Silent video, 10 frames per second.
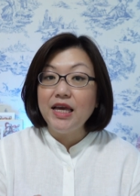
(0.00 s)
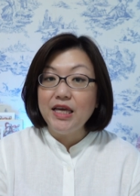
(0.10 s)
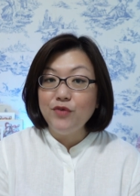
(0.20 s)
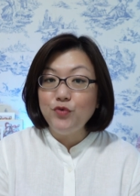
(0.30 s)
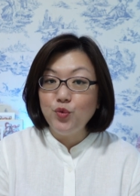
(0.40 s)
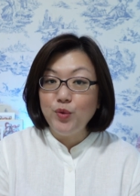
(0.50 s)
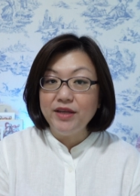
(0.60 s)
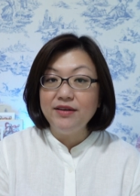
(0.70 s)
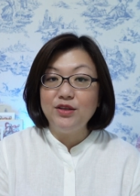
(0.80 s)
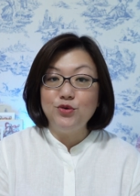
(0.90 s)
if you
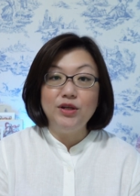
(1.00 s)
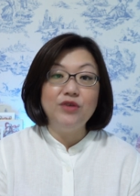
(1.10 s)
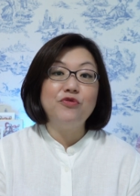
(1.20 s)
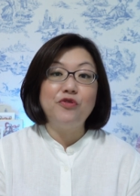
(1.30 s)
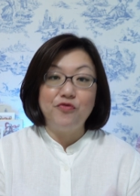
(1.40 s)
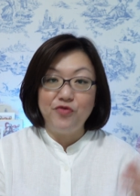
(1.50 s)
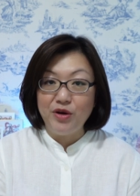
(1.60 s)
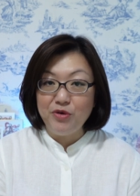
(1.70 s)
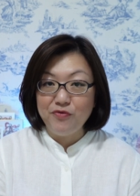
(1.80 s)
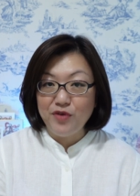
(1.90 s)
win and you live
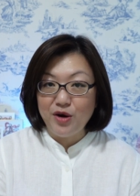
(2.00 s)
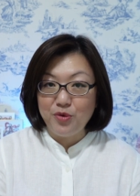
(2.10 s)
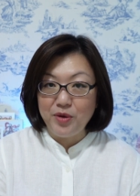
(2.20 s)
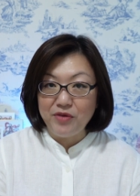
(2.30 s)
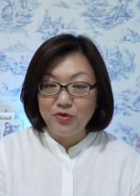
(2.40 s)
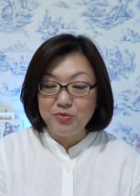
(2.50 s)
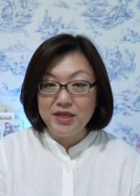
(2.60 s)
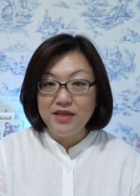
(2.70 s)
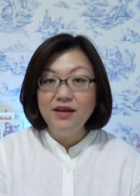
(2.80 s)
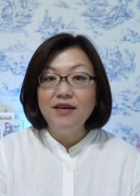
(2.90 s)
very far away from
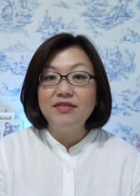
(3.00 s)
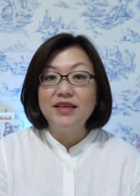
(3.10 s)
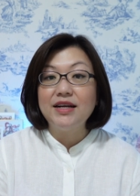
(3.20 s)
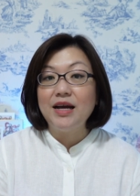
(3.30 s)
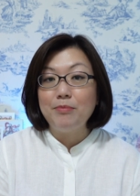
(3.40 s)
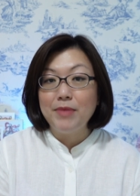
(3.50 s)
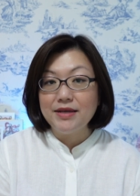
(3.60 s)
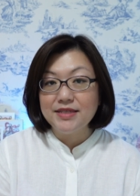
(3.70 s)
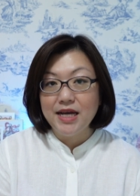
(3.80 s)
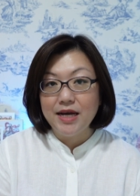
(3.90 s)
me, then I
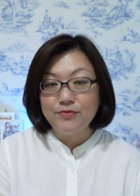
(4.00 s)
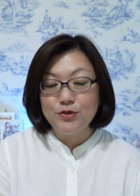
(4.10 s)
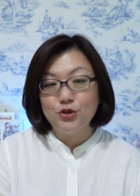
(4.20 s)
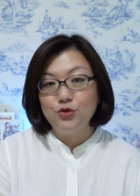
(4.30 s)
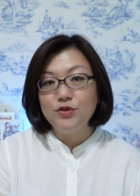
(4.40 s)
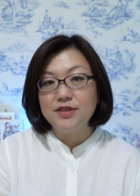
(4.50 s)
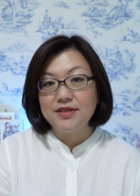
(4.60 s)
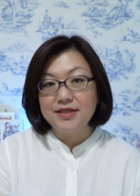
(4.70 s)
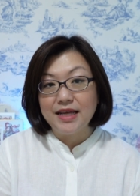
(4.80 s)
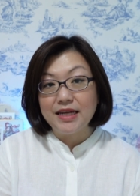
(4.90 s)
might have to choose a
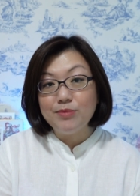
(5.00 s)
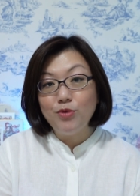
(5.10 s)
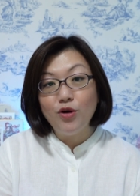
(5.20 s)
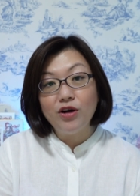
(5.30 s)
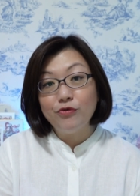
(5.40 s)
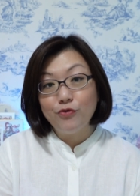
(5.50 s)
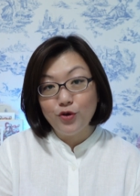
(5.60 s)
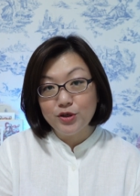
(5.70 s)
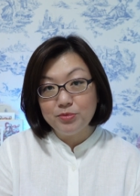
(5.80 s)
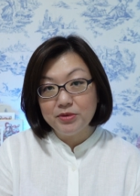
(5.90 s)
slightly more
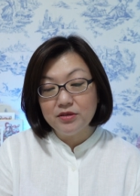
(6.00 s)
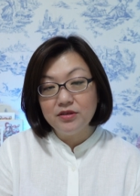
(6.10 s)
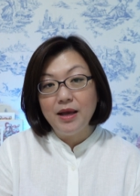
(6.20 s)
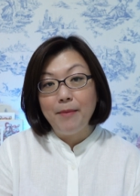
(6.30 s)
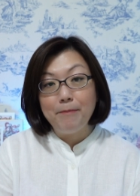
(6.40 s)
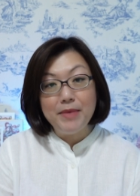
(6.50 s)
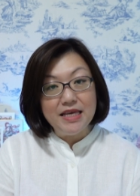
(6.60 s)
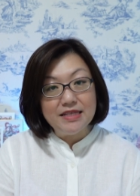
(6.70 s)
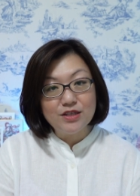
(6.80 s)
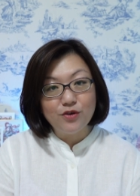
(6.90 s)
affordable
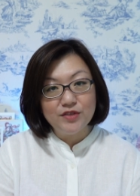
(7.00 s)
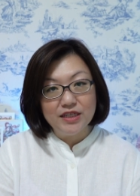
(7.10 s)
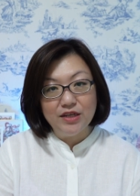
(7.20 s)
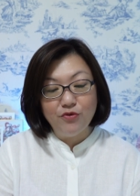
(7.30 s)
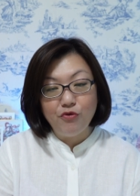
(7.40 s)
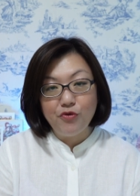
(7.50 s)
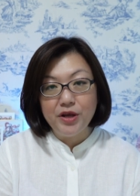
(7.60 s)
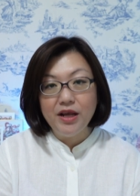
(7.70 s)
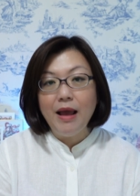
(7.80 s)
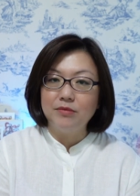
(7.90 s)
means of
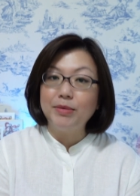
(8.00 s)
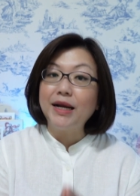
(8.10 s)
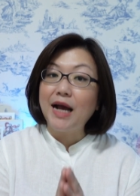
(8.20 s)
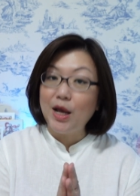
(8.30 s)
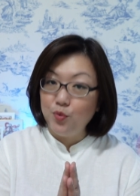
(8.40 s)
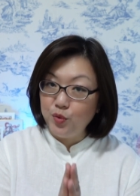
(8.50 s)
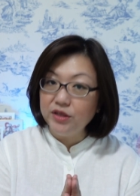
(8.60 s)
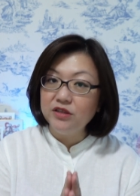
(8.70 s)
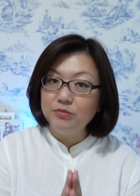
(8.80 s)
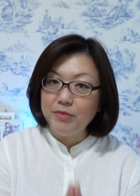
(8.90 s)
delivery, but I
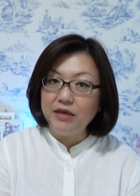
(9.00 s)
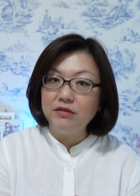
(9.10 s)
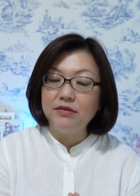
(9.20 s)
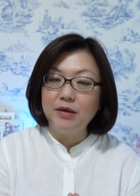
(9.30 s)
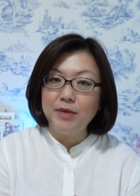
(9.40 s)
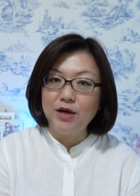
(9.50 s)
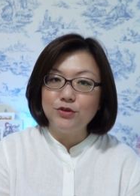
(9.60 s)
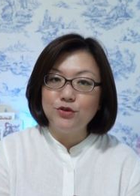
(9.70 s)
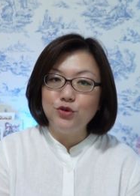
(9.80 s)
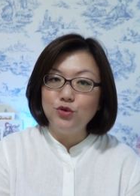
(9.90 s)
will mail them out
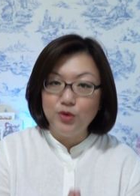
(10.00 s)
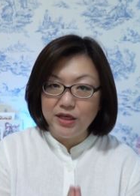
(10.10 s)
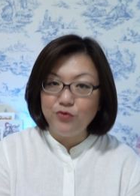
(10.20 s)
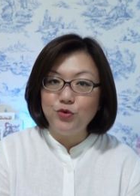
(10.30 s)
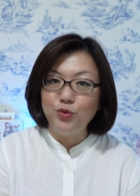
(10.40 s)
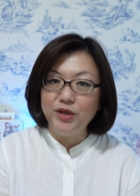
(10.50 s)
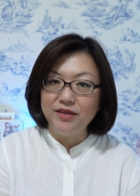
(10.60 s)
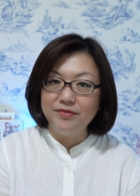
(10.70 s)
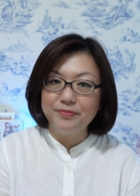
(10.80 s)
to you if you win.